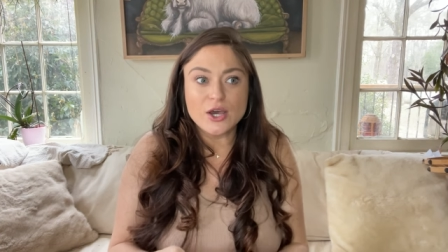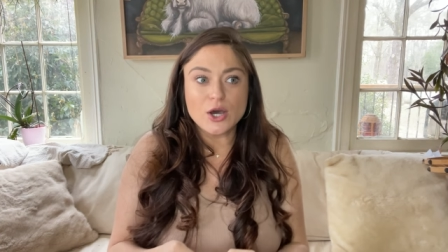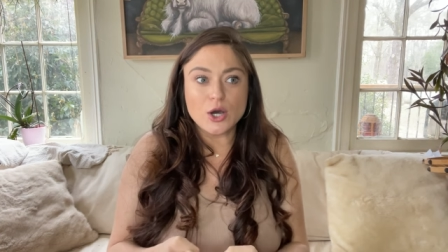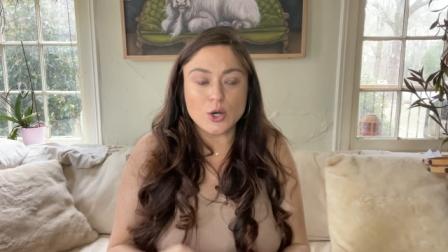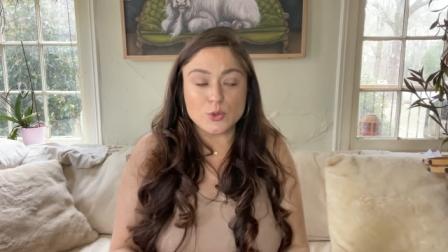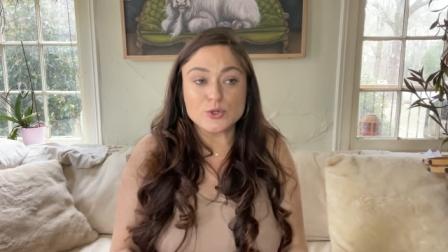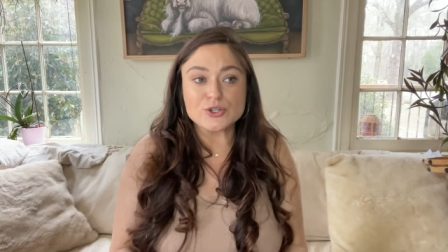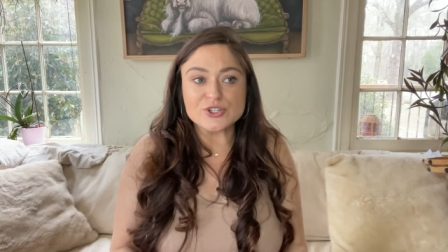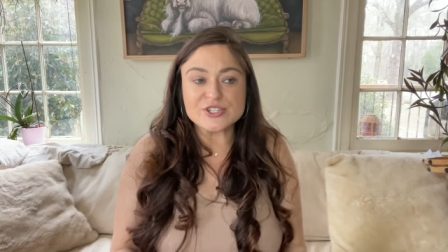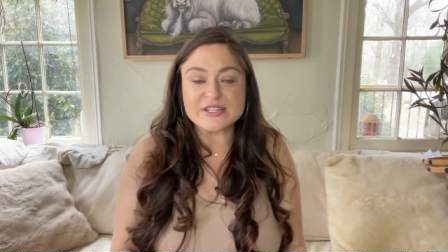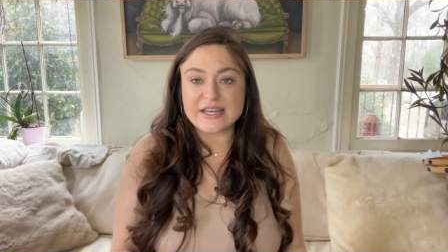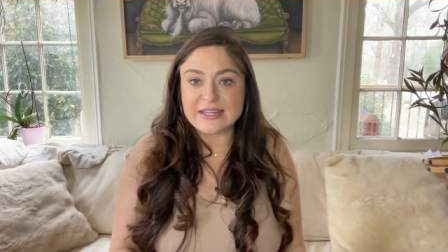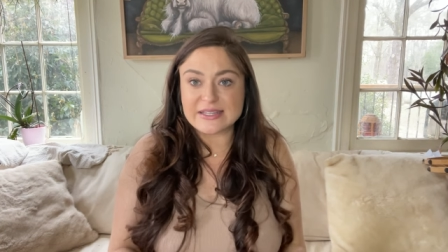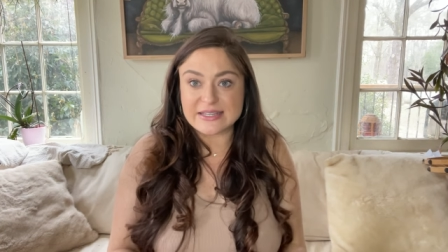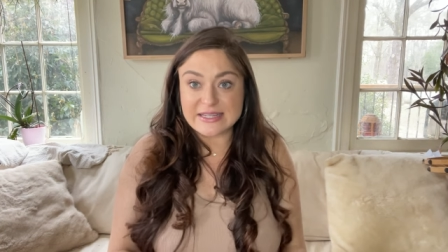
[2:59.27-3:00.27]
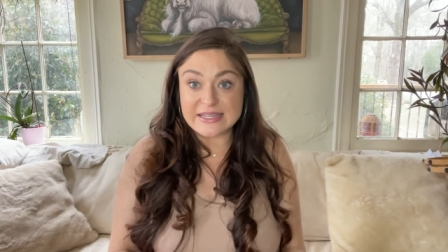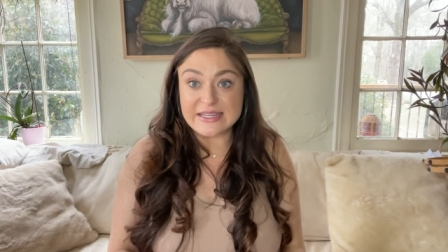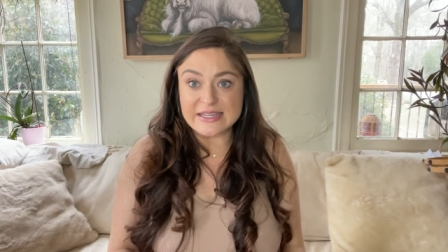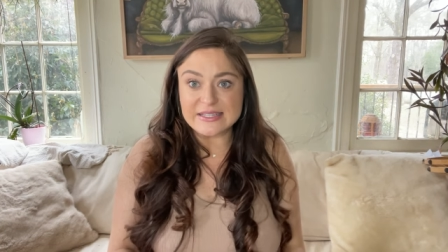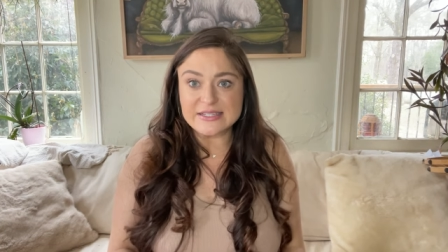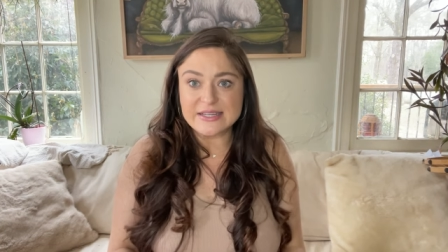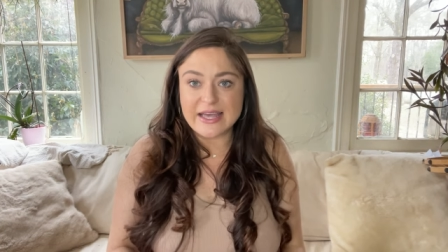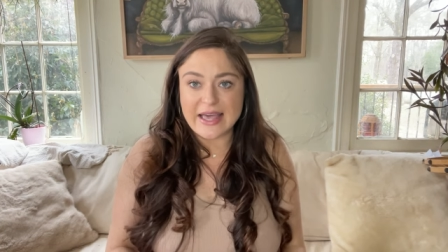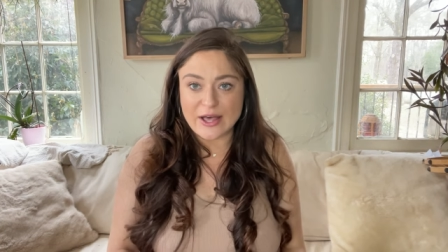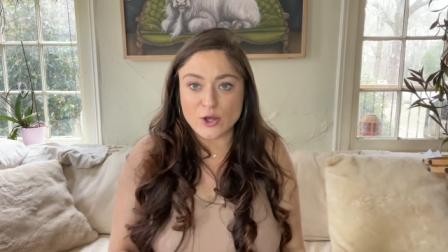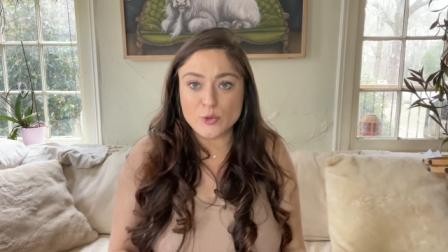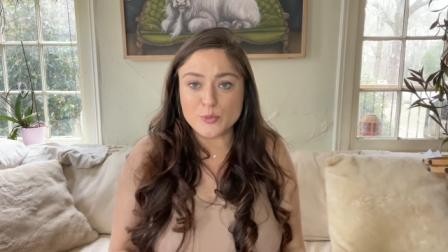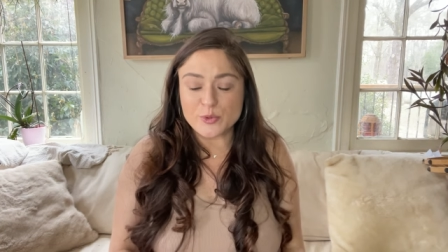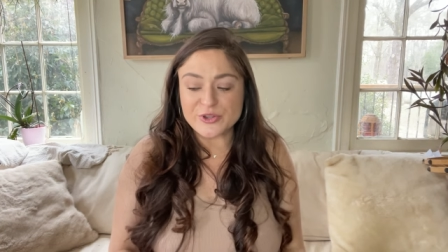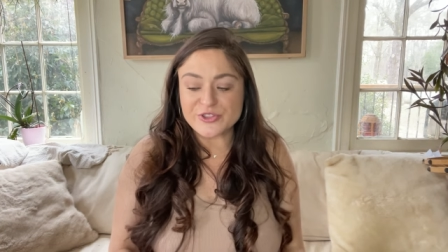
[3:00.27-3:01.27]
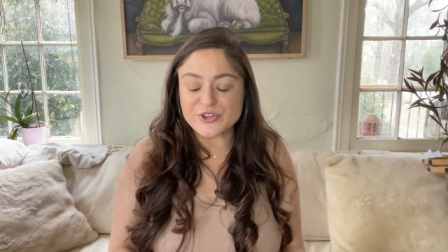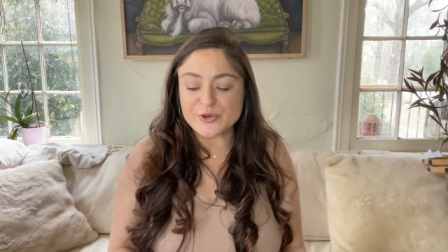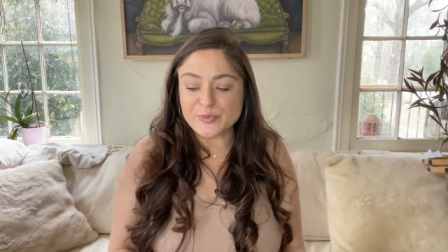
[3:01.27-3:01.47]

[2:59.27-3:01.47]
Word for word: owners that need help with their